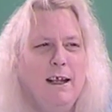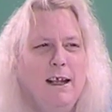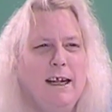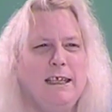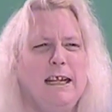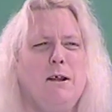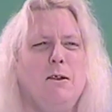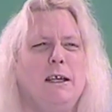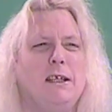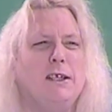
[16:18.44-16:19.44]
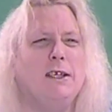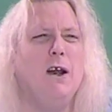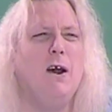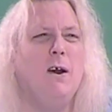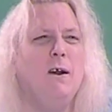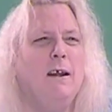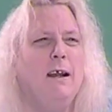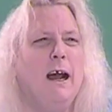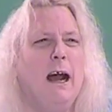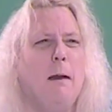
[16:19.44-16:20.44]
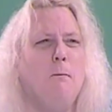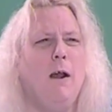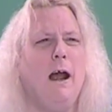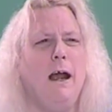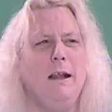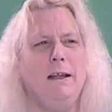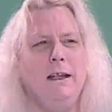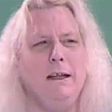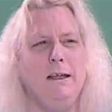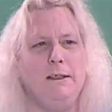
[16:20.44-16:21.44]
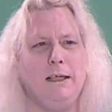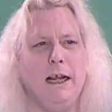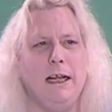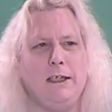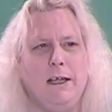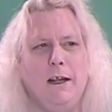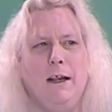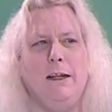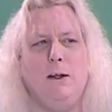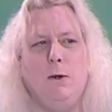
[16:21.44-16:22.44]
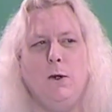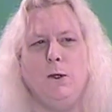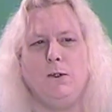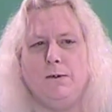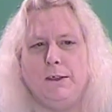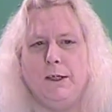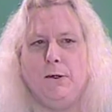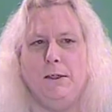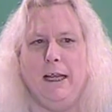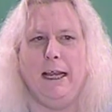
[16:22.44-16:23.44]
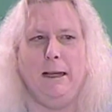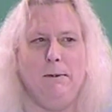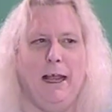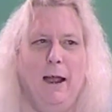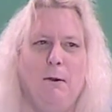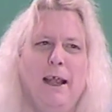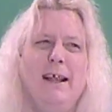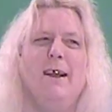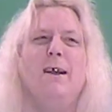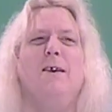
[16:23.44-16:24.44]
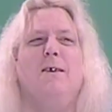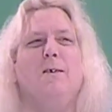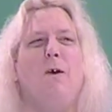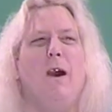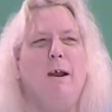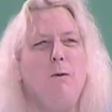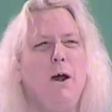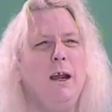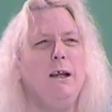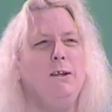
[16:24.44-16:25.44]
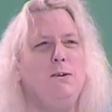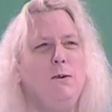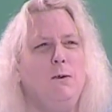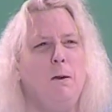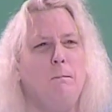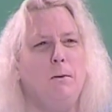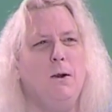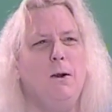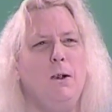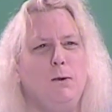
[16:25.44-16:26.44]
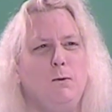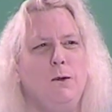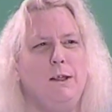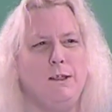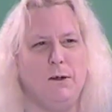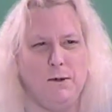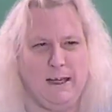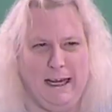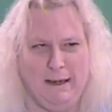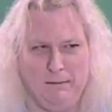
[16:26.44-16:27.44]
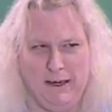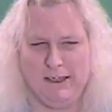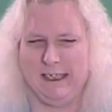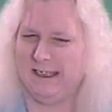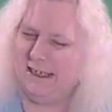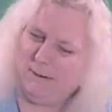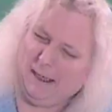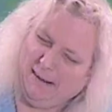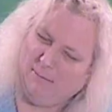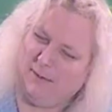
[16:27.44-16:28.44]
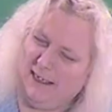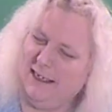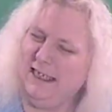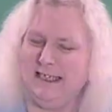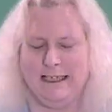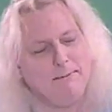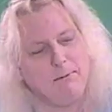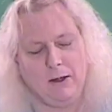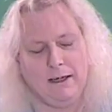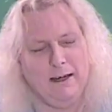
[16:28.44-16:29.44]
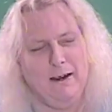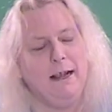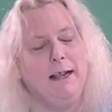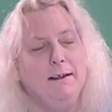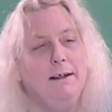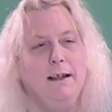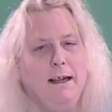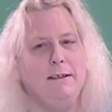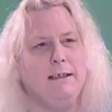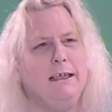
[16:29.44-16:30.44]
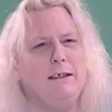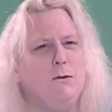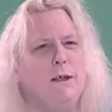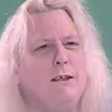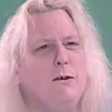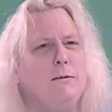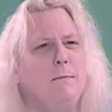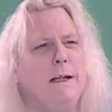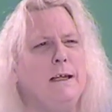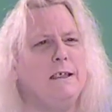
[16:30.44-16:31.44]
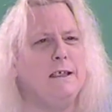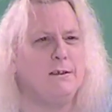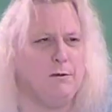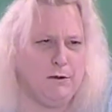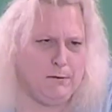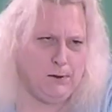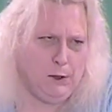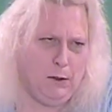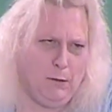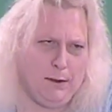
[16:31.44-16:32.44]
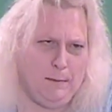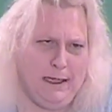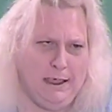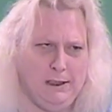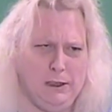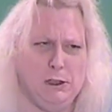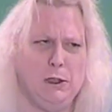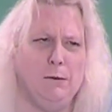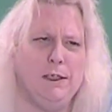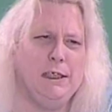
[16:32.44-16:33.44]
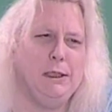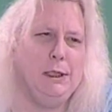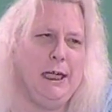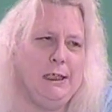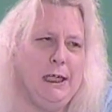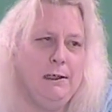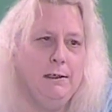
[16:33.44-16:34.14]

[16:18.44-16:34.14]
It's not like the song, I'm riding in a desert on a horse with no name. Yeah, right. Well, I'm walking through a park with no name. Actually, it does have a name. It's East End Park. Okay. It's what it's always been. It's what it should always be. There's no reason to change it.